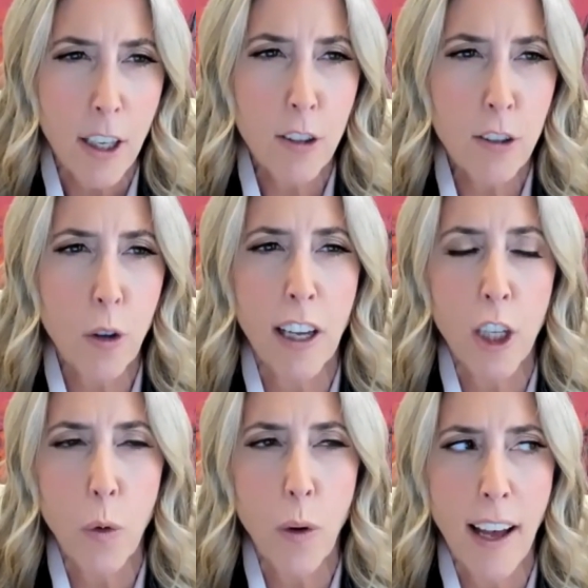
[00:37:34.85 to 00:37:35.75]
so
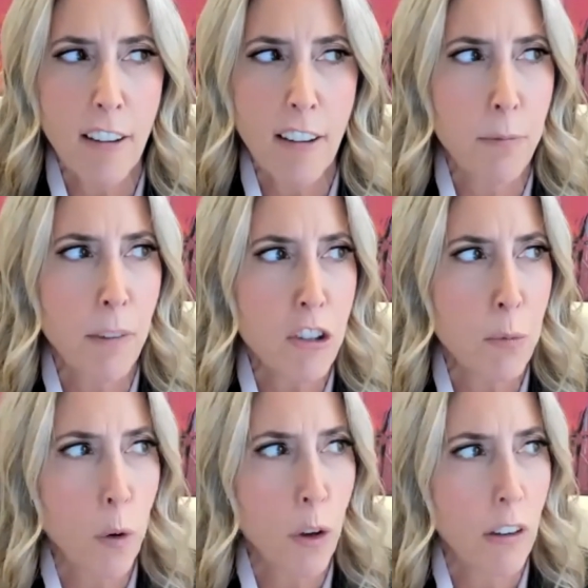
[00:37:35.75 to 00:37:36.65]
that you have
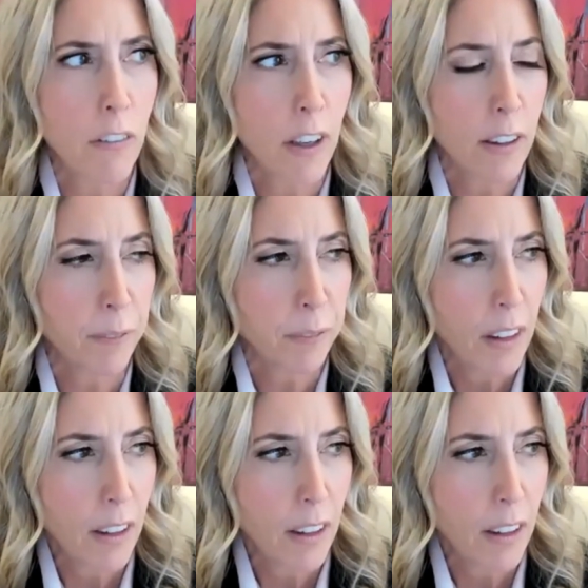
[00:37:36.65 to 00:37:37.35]
much more of a